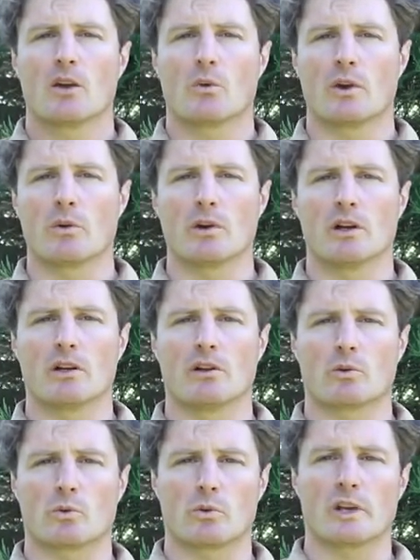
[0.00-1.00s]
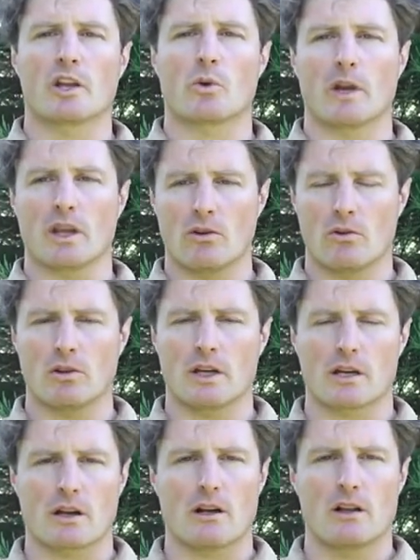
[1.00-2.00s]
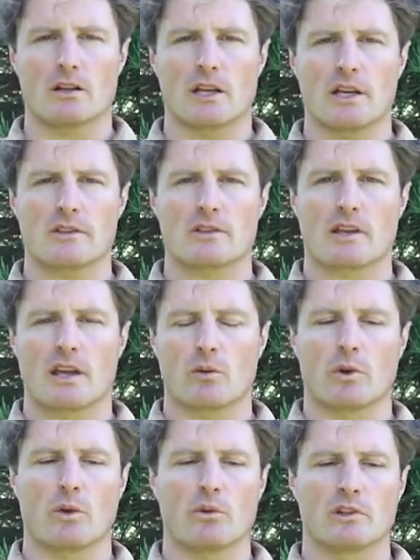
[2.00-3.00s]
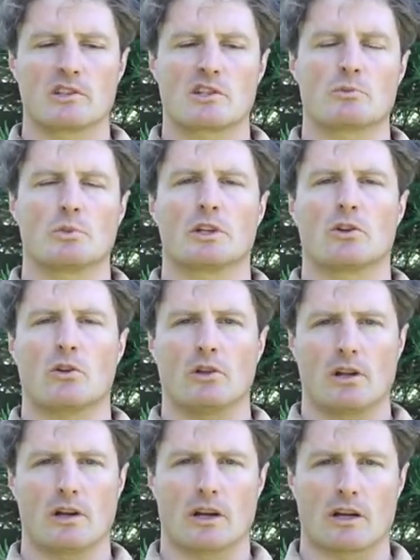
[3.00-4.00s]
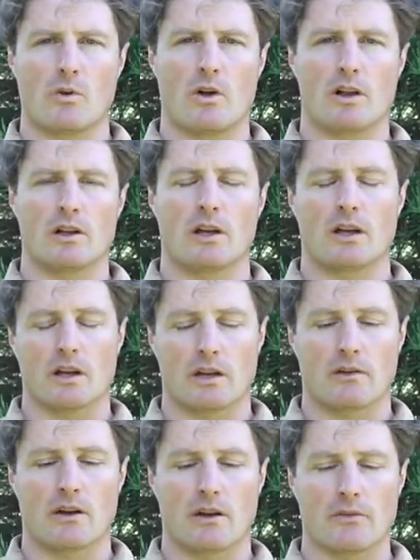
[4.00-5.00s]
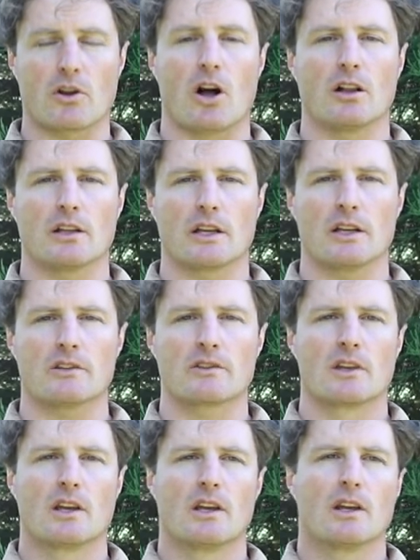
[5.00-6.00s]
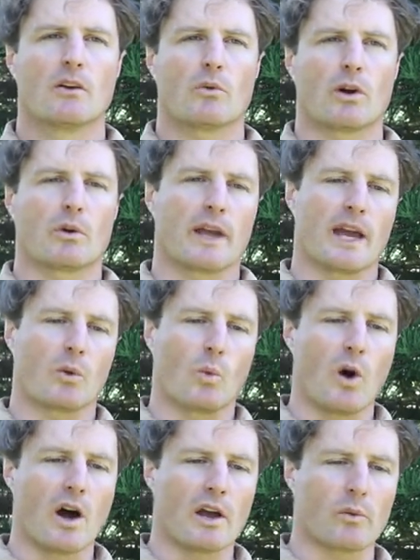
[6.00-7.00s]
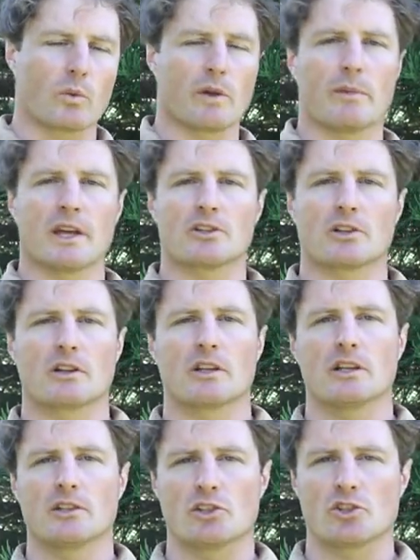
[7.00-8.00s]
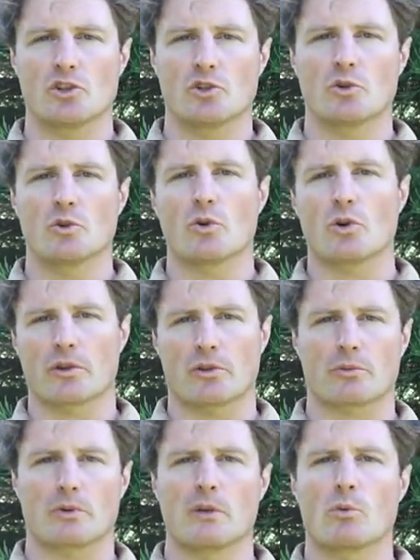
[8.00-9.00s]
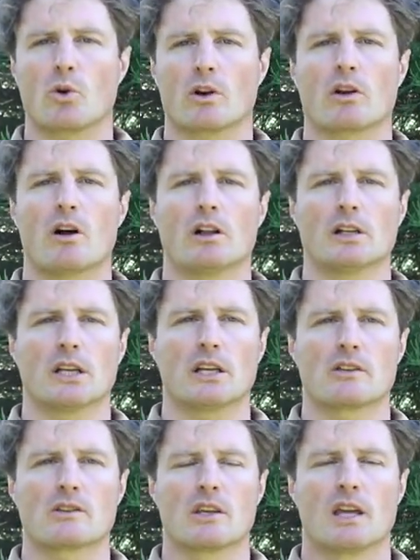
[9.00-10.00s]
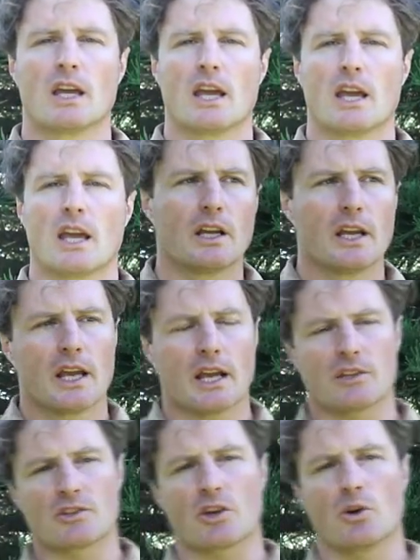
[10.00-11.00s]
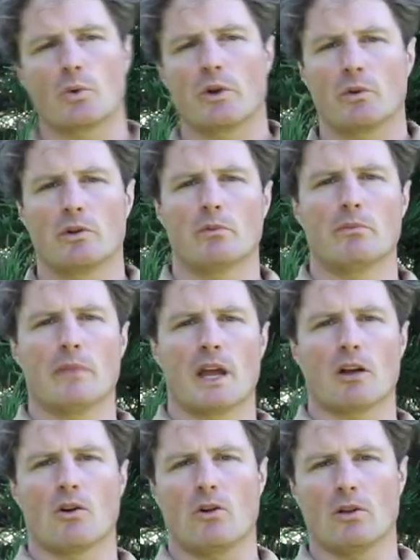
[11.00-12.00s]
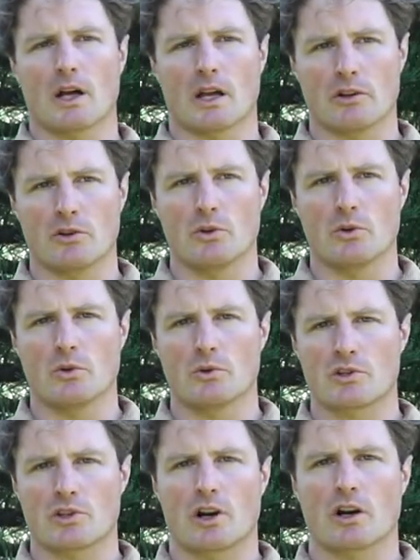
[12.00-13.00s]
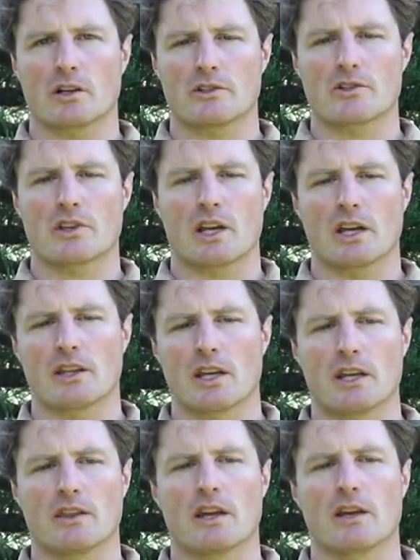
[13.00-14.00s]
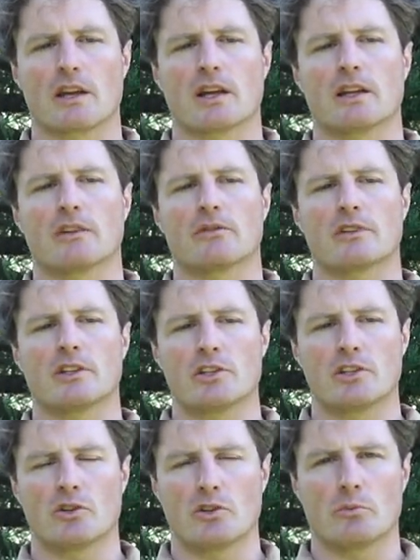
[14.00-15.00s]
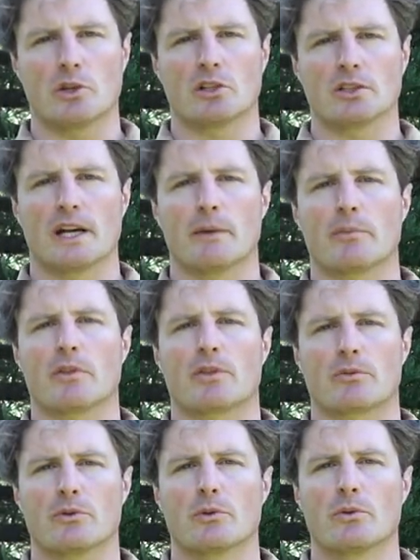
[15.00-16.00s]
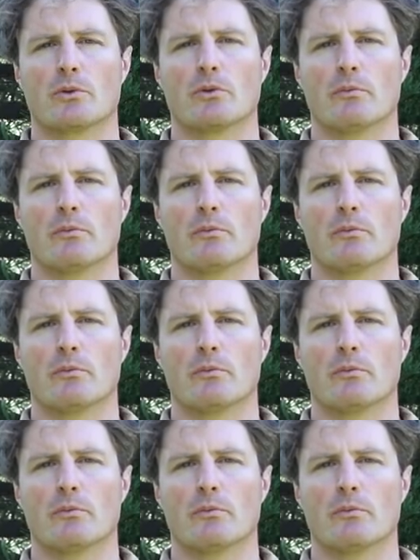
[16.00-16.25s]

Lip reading: We will requeen a whole lot of colonies, and we will split a whole lot of colonies. Where we had one, we may turn it into 2 or 3 more colonies. And so we will make a whole lot of new starts, and then they kind of continue to build up through